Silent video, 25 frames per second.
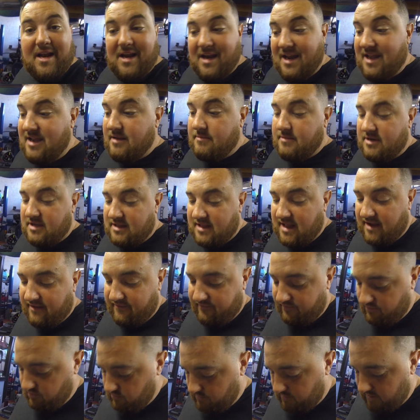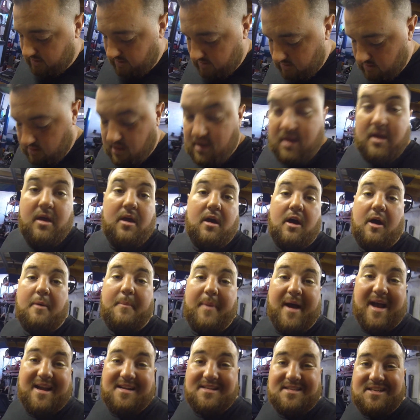Liam did that for me. I
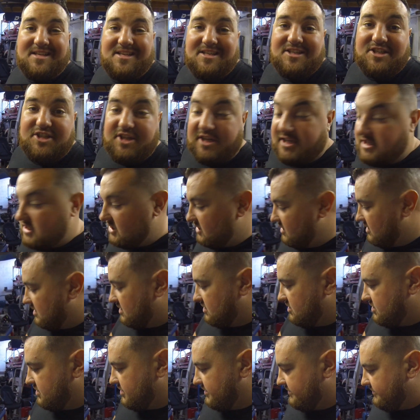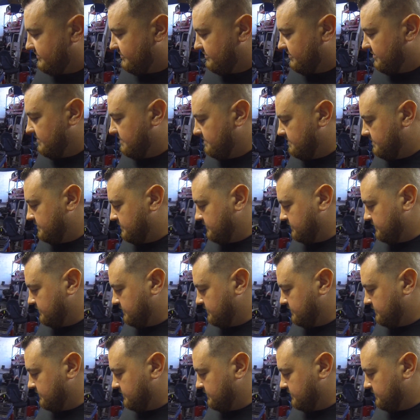painted his GTR stuff for him.